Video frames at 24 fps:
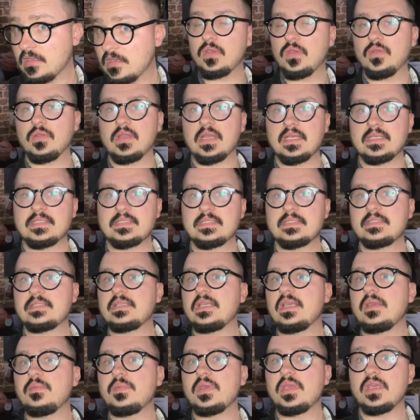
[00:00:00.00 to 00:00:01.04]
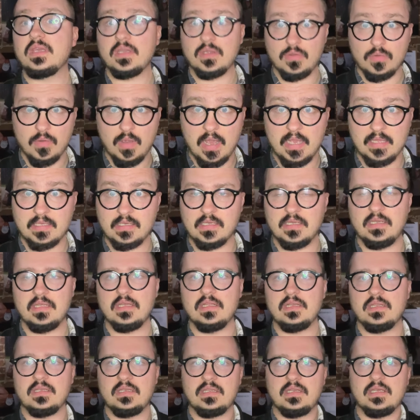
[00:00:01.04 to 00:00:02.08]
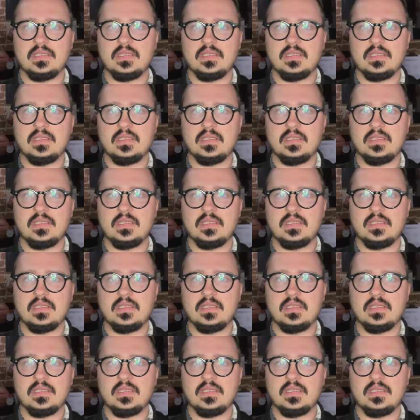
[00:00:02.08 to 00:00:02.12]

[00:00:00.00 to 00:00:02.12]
you can see me quite clearly.